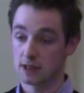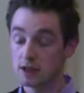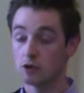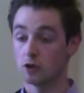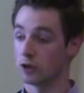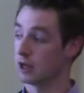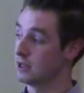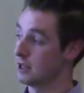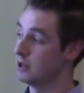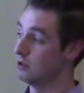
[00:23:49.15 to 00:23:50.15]
even though they
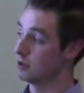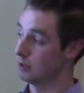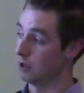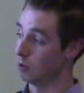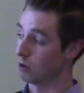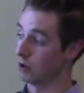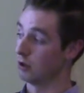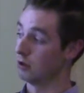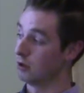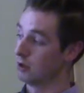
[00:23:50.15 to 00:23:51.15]
continued to be
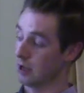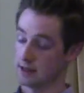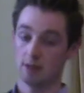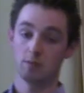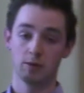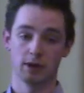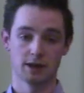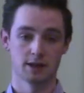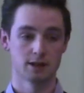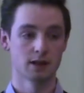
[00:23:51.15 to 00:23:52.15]
local assembly
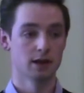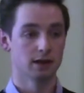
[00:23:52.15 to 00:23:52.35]
places.